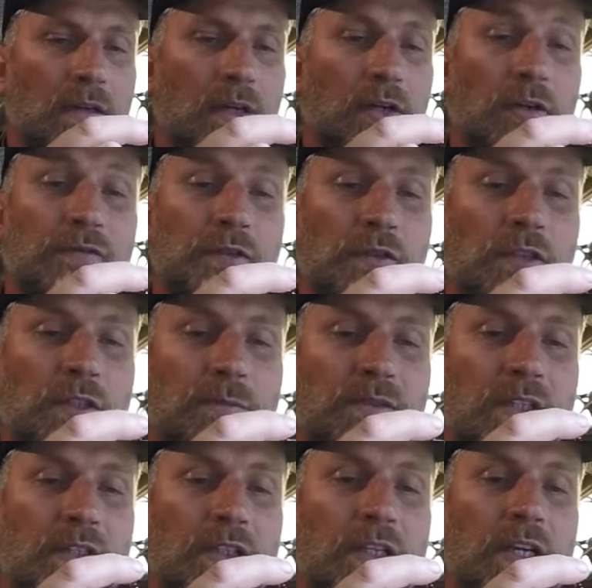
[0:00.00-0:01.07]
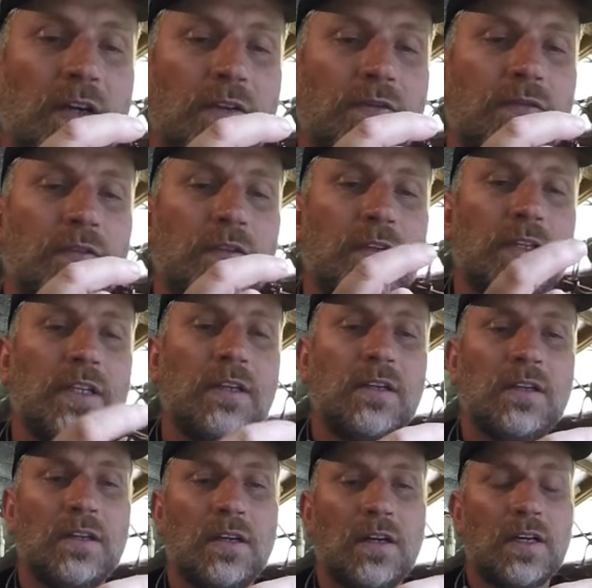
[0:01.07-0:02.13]
an offshore loop. So you go through the
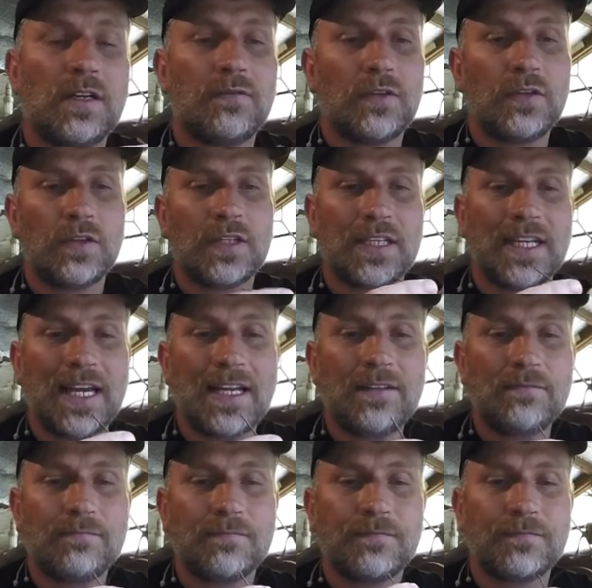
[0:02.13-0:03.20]
eye of the hook again,